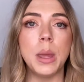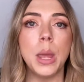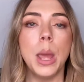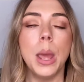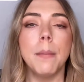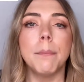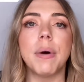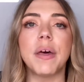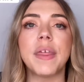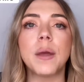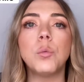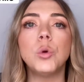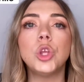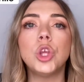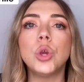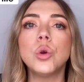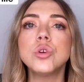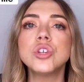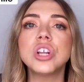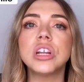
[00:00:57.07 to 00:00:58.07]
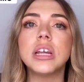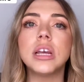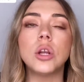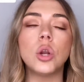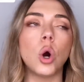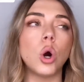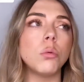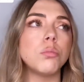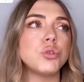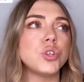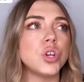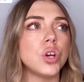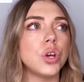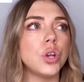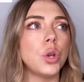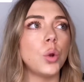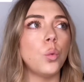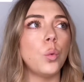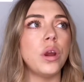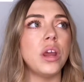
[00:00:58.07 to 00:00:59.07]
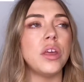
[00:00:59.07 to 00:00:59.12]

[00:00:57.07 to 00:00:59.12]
but they were usually an option with